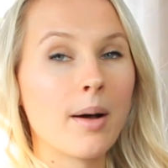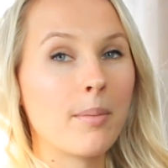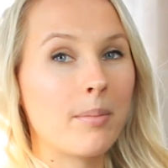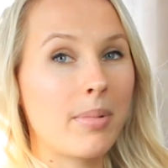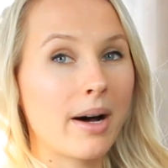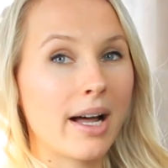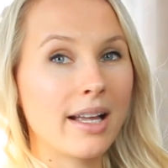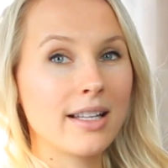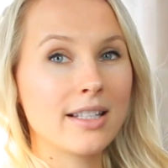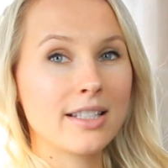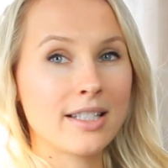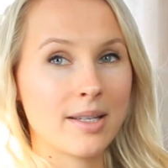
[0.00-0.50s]

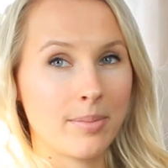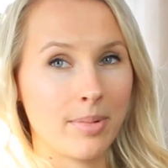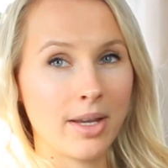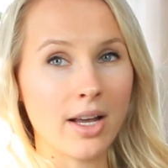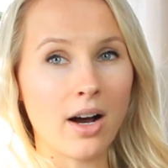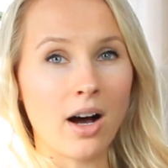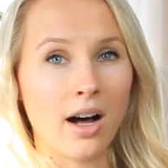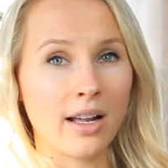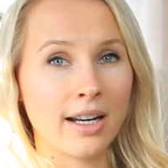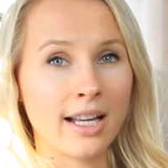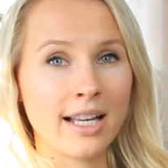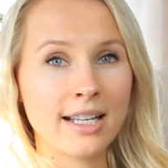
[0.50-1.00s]
But to be
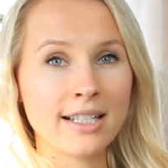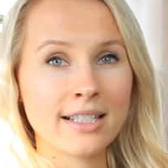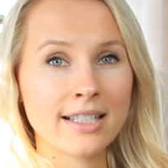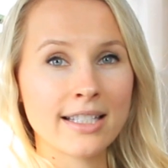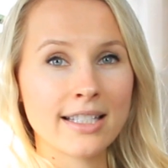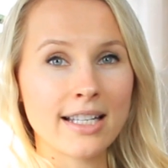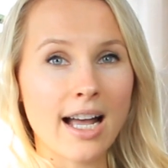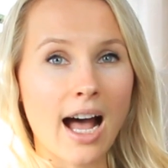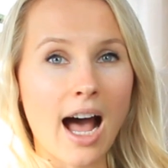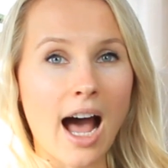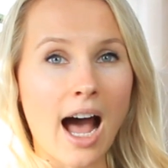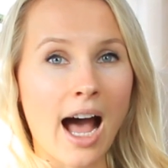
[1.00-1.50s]

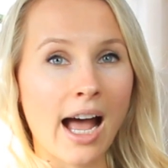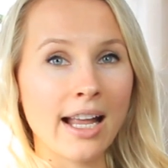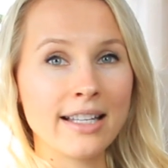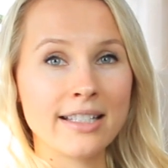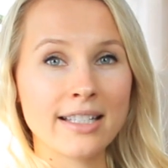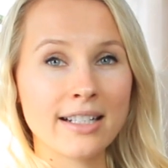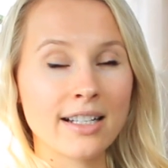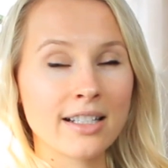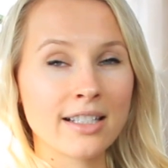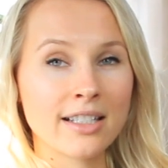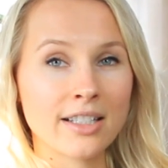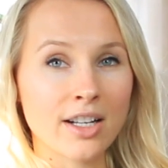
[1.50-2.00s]
honest, I
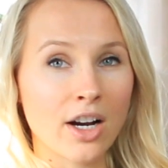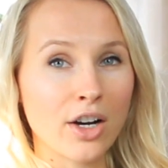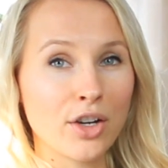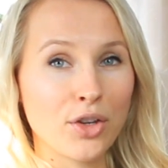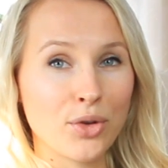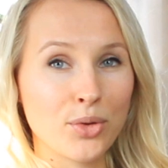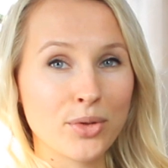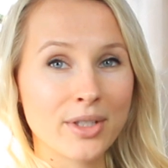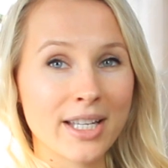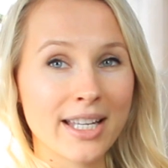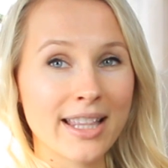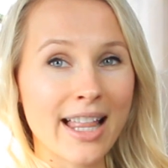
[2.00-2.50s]
didn't start
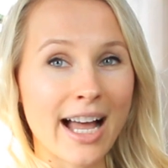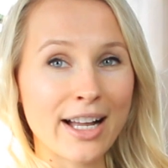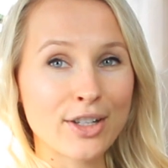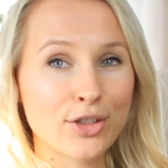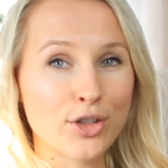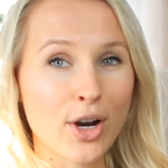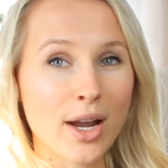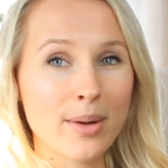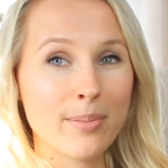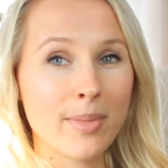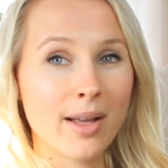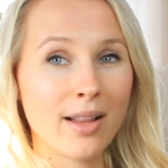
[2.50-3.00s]
using that
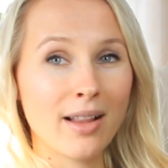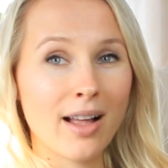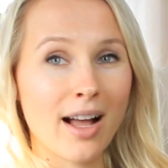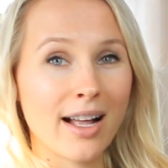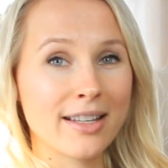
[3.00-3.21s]
treadmill